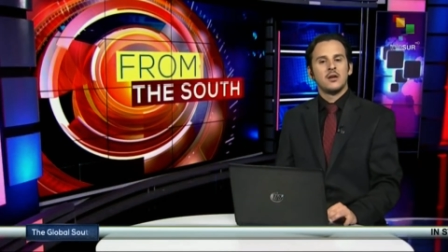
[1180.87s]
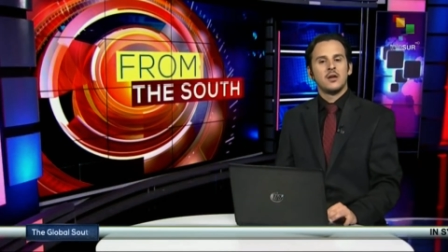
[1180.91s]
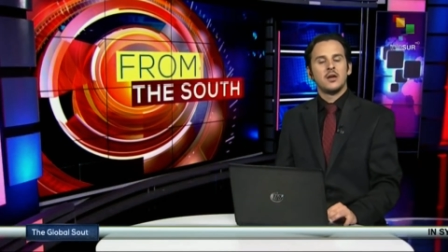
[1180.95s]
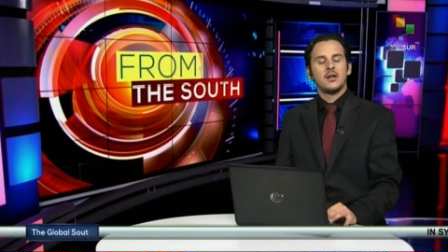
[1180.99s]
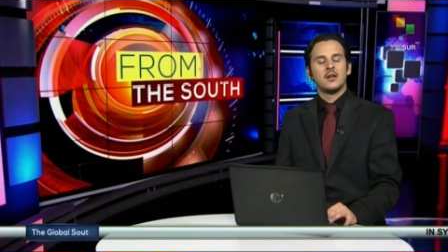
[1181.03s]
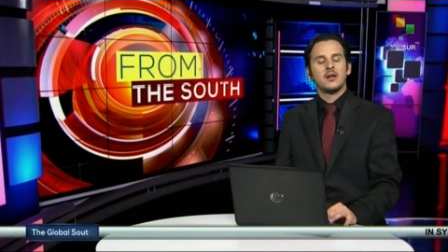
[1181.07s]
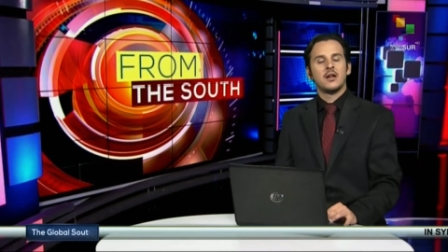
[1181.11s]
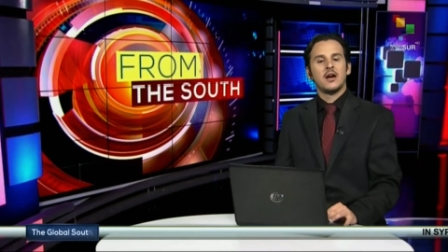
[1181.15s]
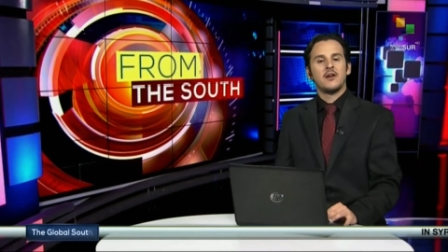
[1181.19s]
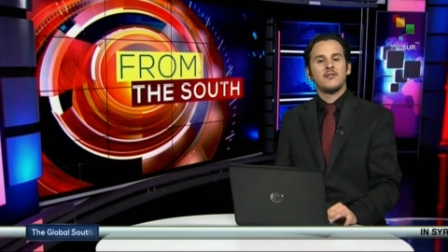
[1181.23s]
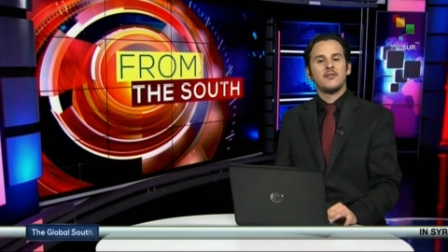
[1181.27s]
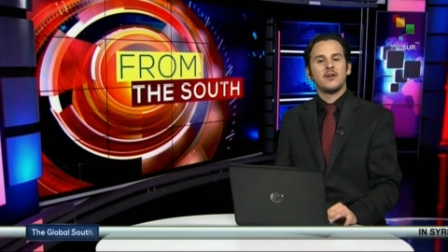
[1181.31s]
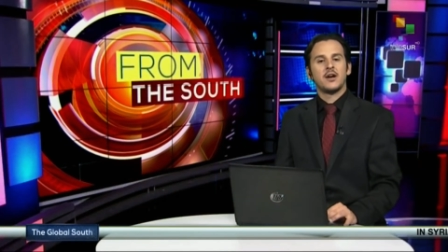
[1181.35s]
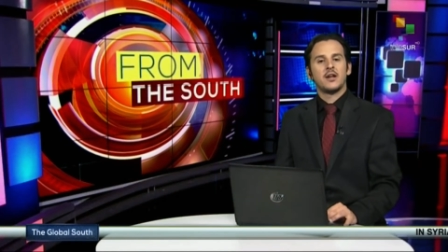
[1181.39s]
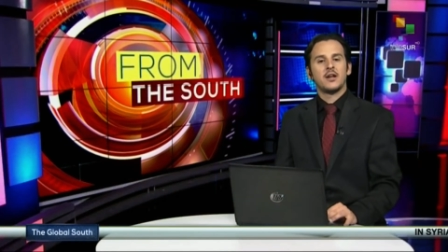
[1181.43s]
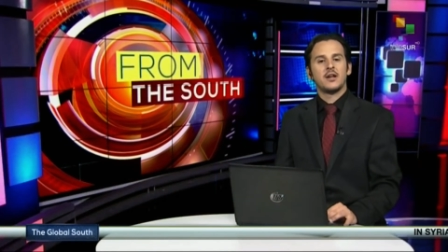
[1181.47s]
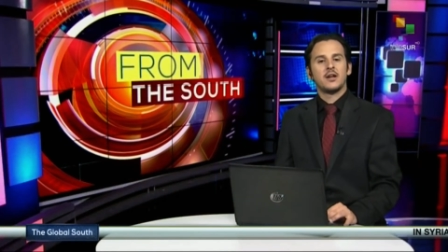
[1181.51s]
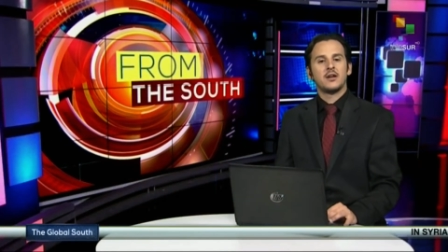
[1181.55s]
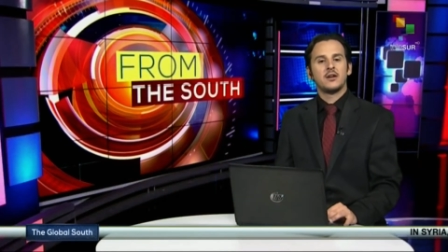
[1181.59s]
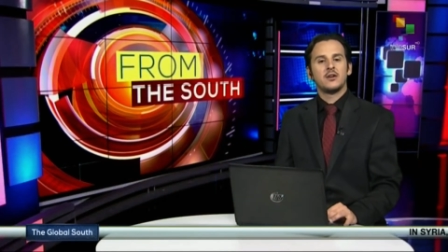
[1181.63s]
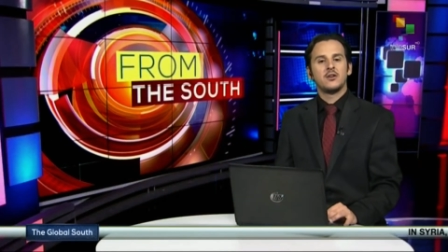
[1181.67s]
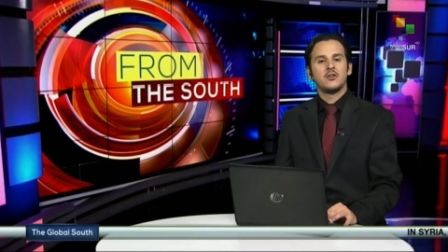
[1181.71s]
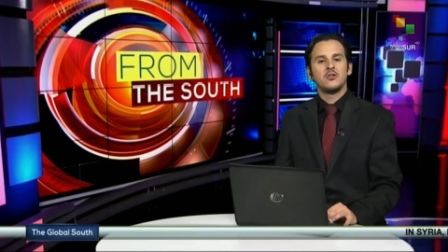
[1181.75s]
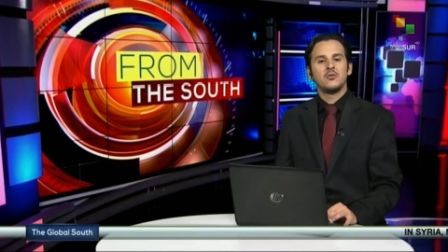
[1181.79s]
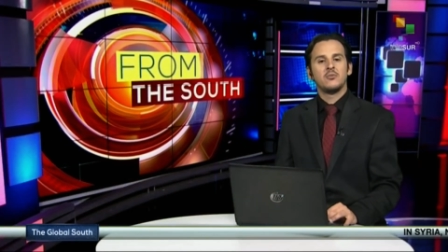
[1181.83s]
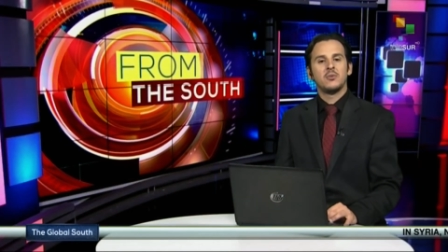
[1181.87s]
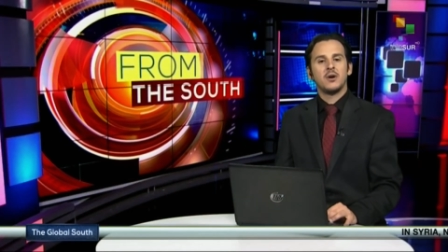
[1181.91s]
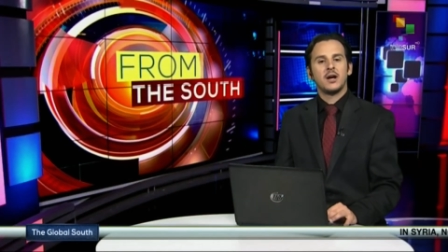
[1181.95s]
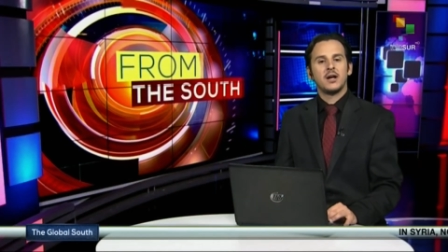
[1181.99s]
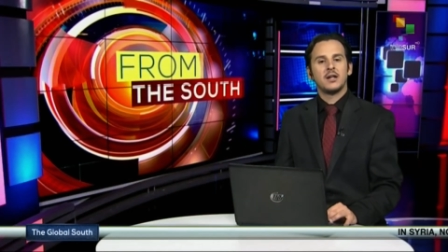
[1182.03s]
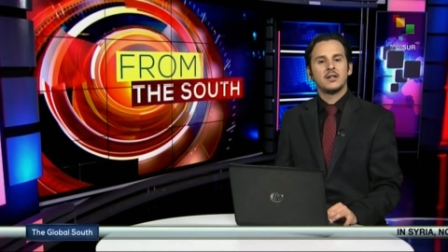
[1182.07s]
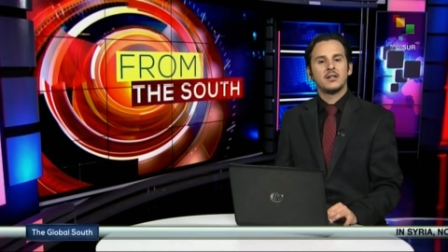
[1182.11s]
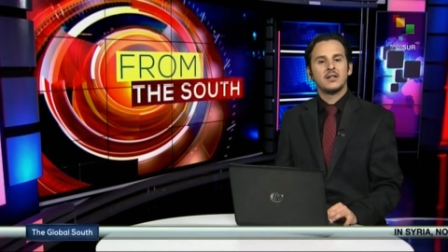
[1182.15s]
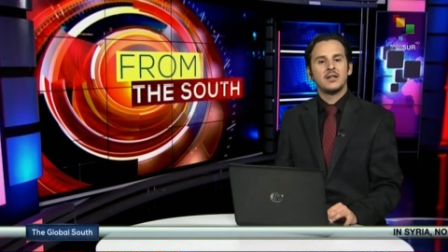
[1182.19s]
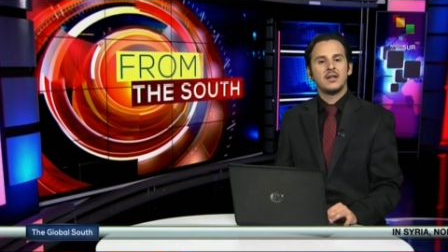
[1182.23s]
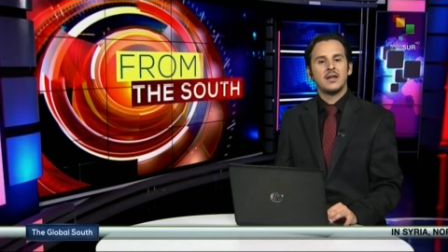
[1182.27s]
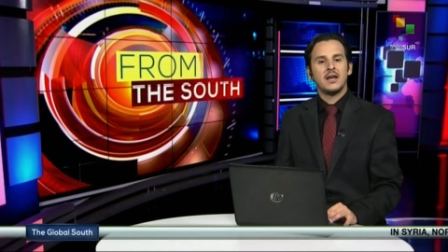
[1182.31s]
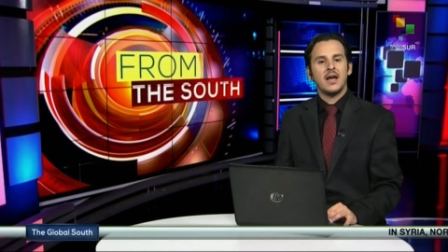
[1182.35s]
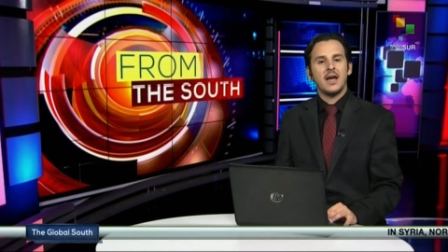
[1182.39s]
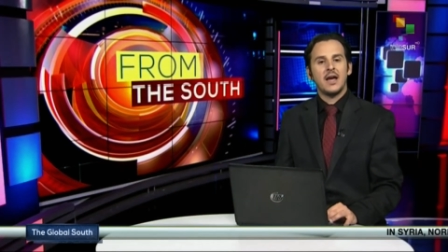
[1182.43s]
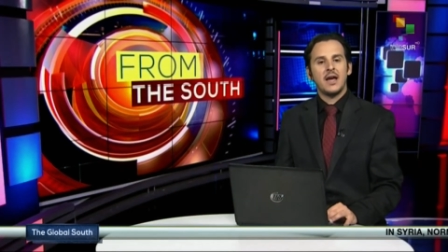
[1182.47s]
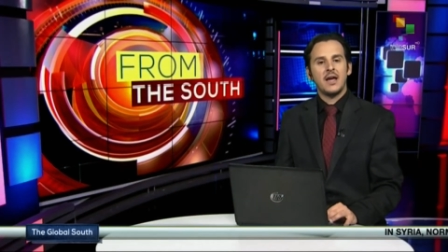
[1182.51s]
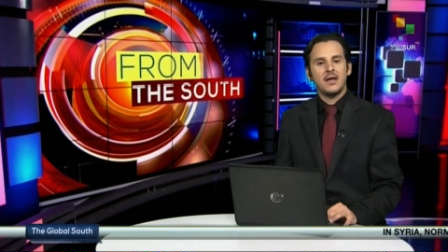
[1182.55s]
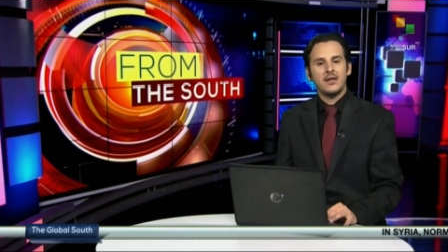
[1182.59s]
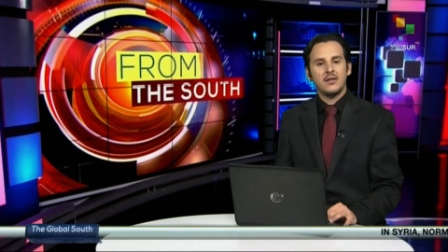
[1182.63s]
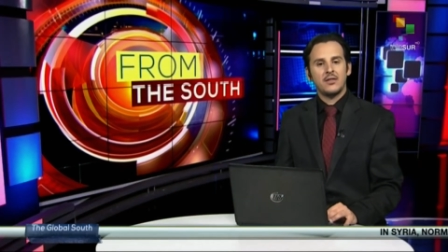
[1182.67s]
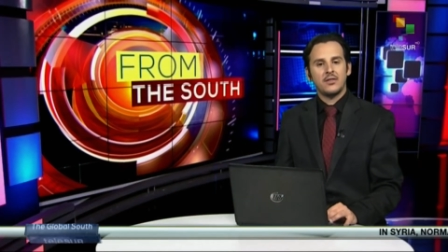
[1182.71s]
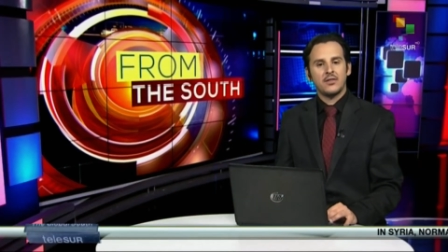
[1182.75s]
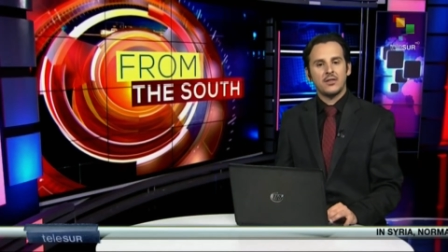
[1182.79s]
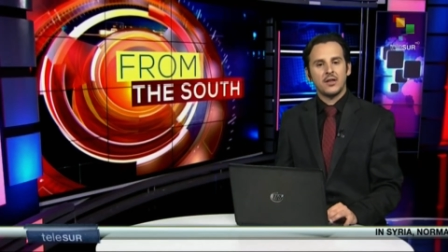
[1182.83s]
In Havana, Cuba, the
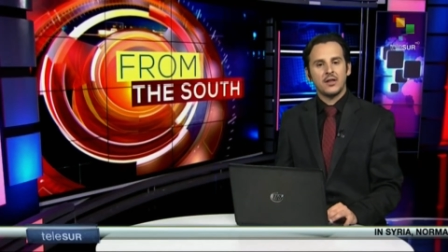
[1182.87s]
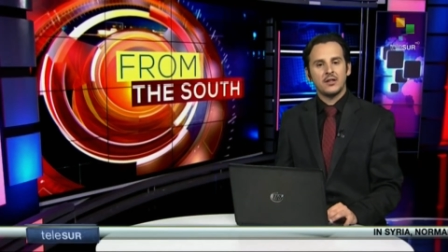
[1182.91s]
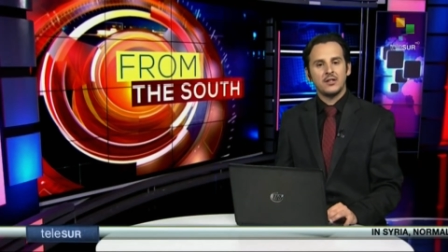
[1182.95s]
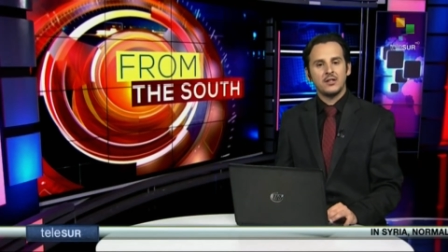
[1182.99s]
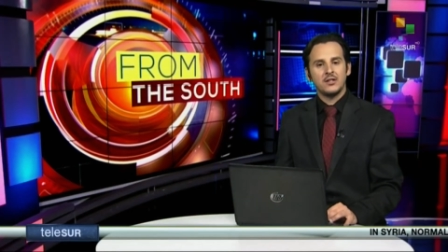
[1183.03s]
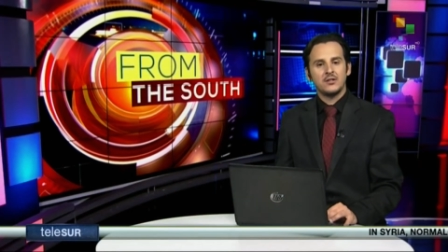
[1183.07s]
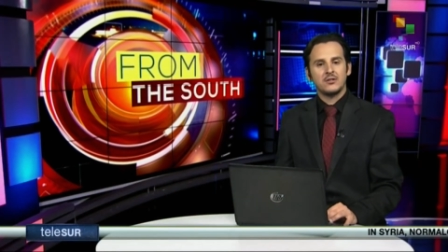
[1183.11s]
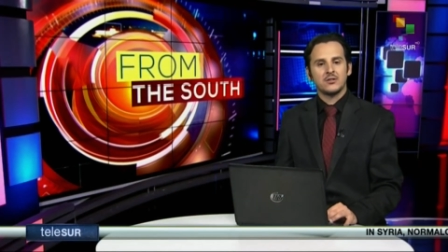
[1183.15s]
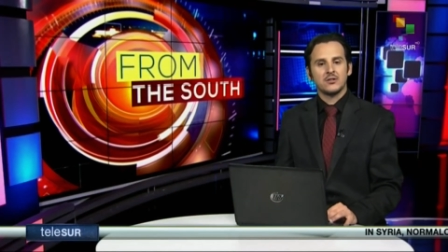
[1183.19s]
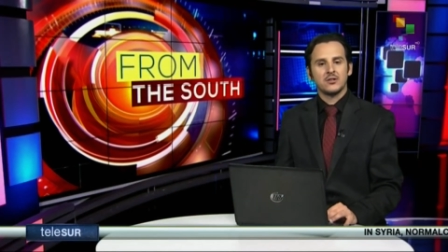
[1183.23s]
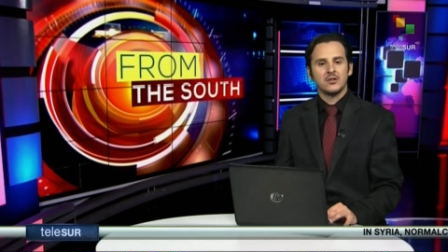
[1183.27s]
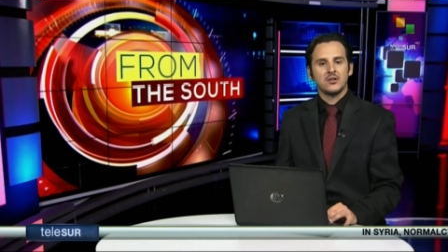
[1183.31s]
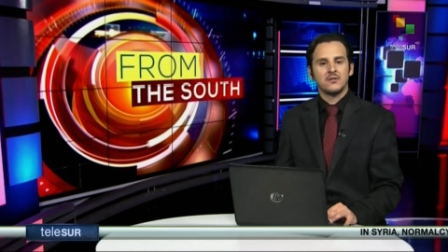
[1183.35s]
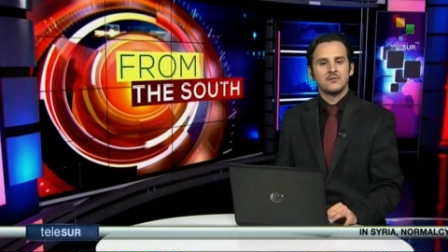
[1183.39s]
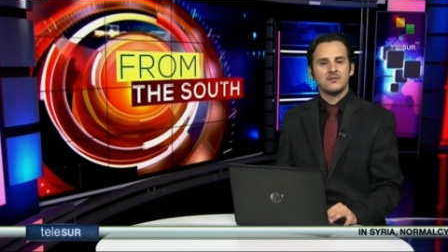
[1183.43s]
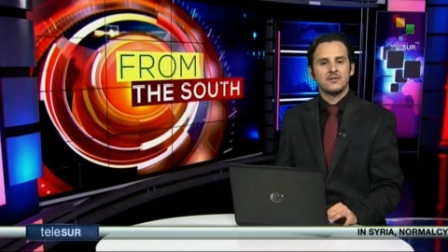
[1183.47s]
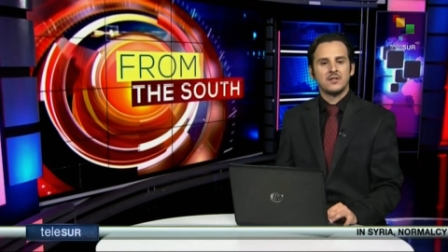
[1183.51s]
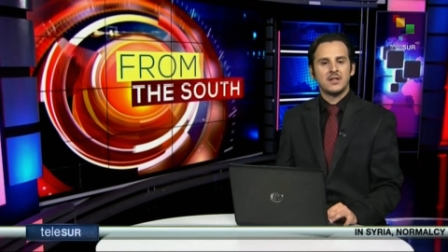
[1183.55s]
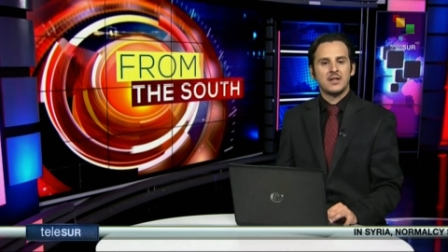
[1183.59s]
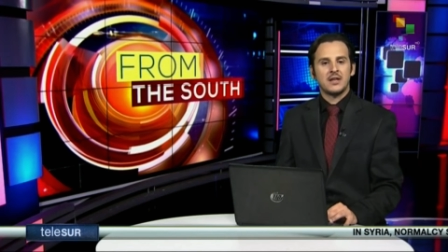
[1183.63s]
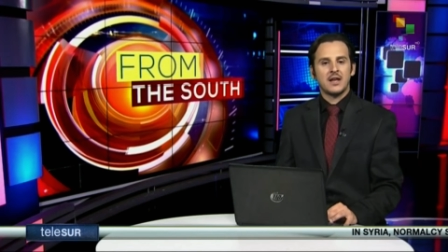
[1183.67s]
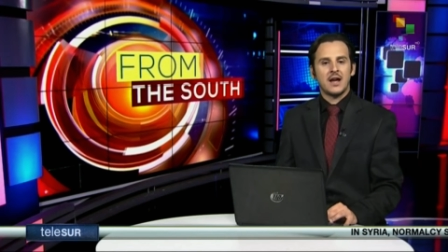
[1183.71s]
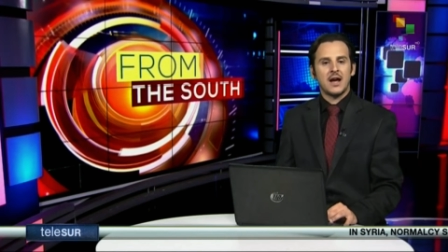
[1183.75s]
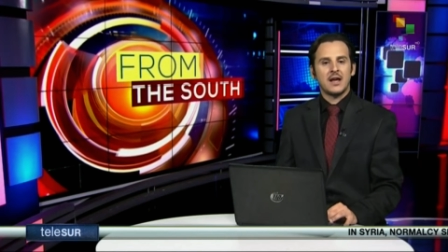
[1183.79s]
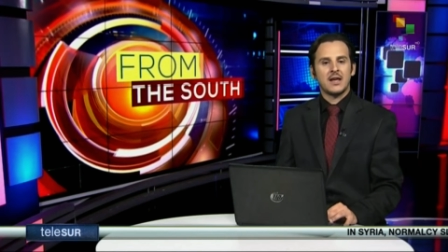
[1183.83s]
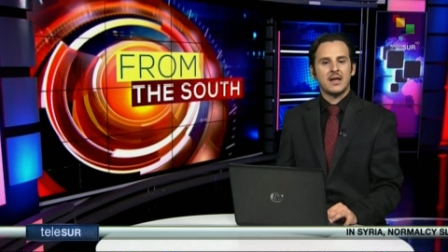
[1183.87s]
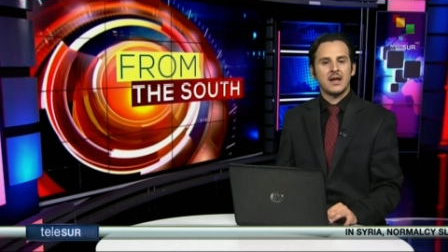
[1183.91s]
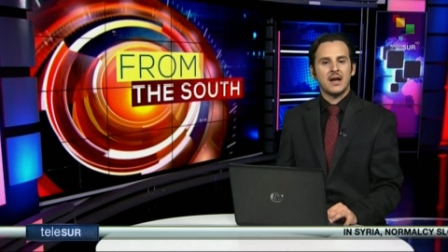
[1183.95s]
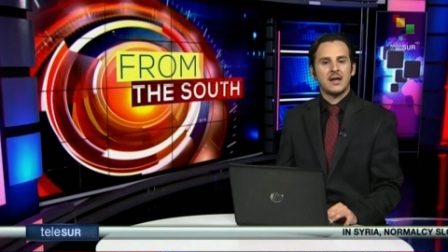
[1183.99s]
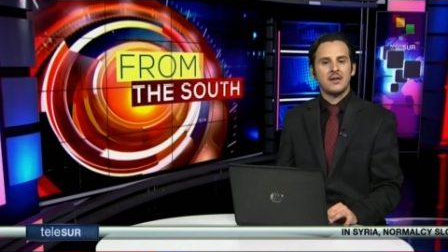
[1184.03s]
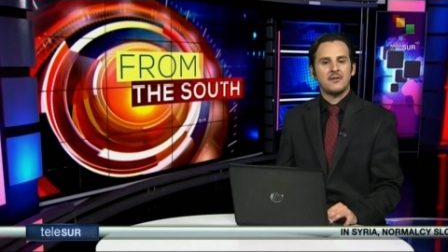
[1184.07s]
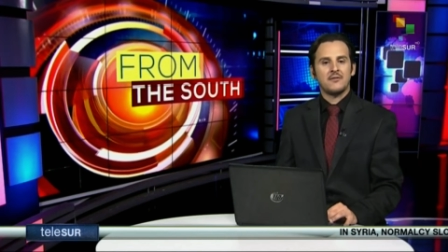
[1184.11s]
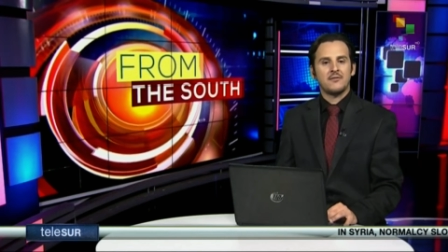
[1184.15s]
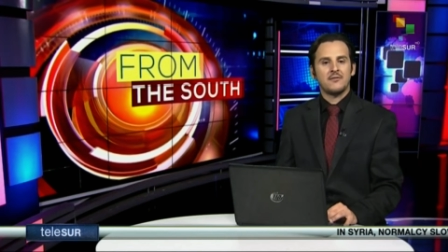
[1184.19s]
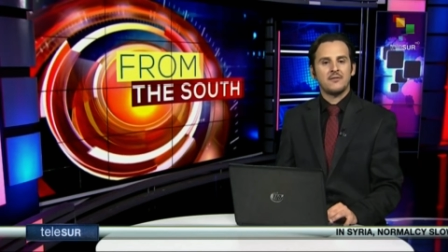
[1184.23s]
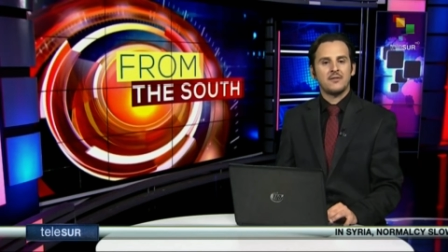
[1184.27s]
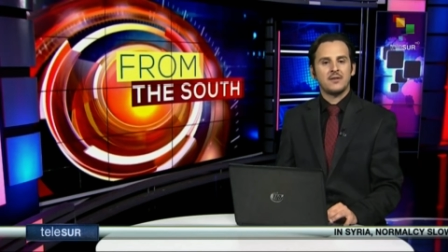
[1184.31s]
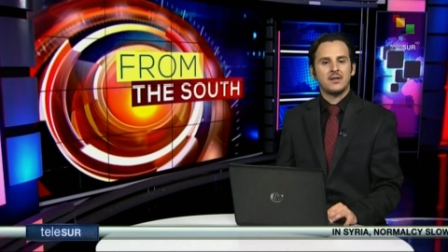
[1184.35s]
eighth edition of the I F